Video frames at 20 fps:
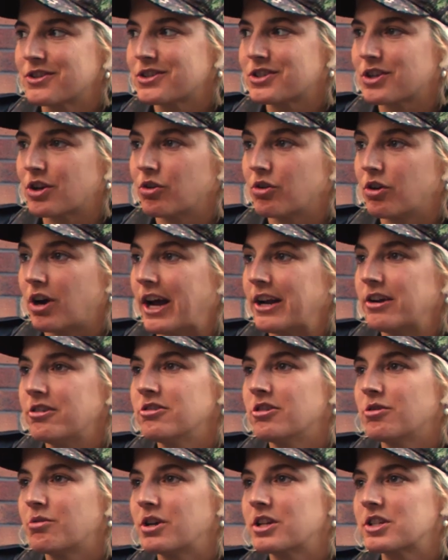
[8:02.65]
So I don't
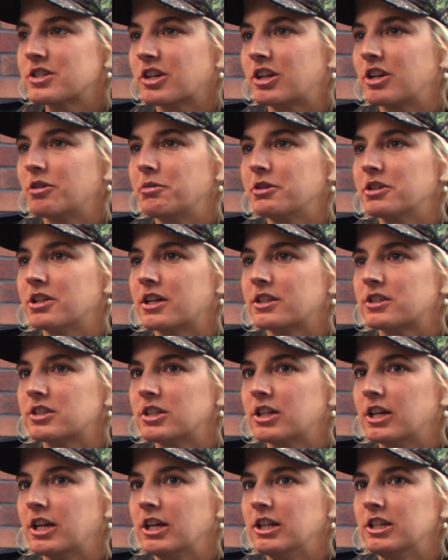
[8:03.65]
know what it's going to be like
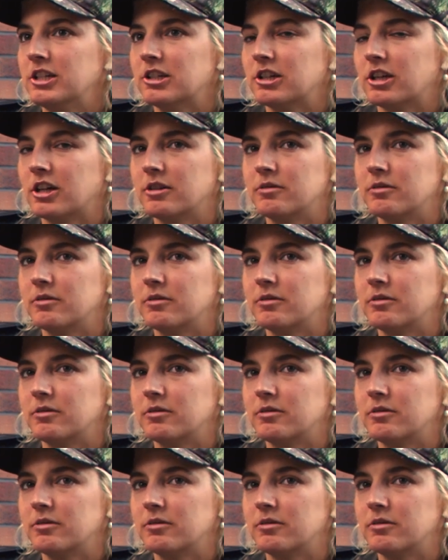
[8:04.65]
tonight.